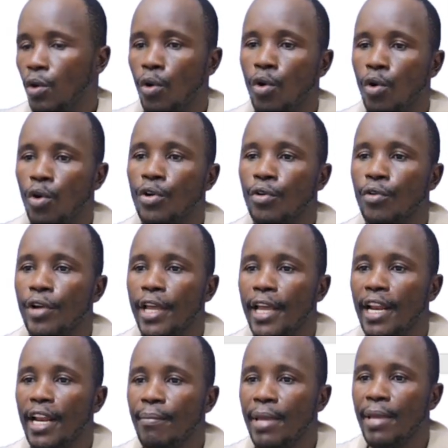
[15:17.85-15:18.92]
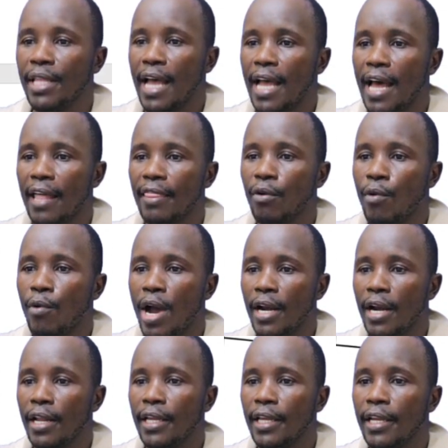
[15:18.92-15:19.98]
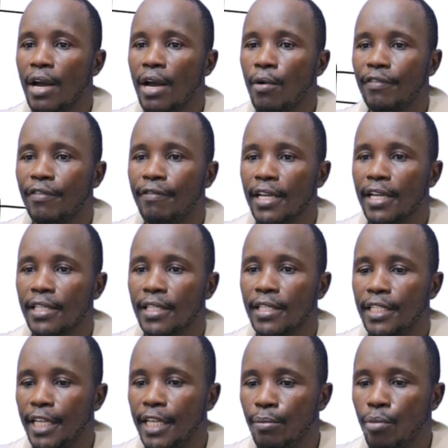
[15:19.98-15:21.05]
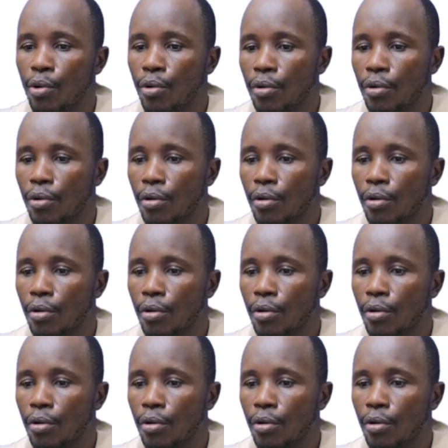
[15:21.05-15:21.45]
Odd row elements are the one in our first table.